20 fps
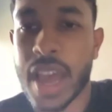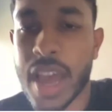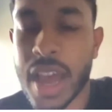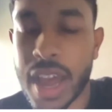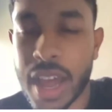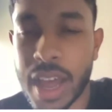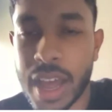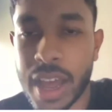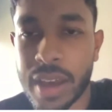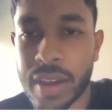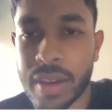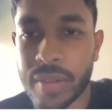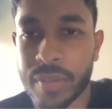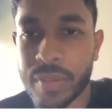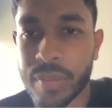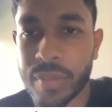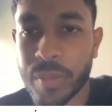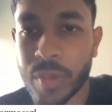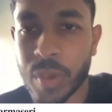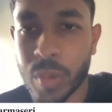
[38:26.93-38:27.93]

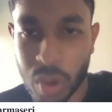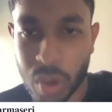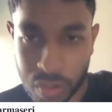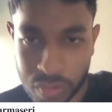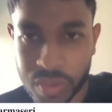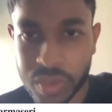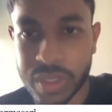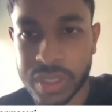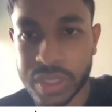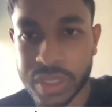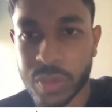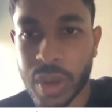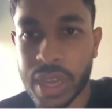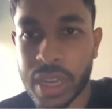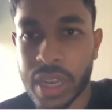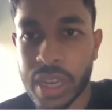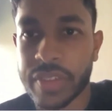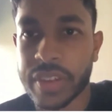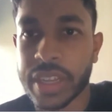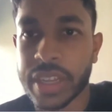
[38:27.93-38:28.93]
One of the reasons why
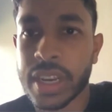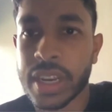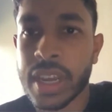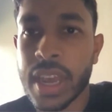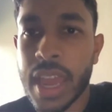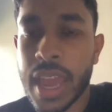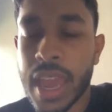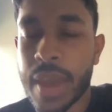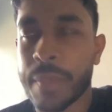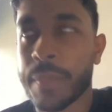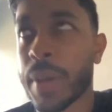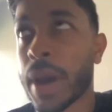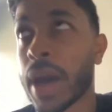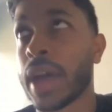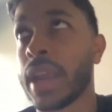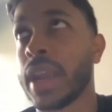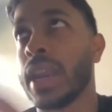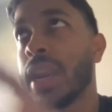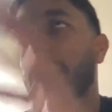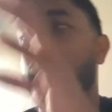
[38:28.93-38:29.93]
I love it.
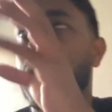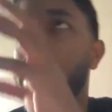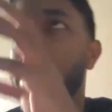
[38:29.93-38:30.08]
But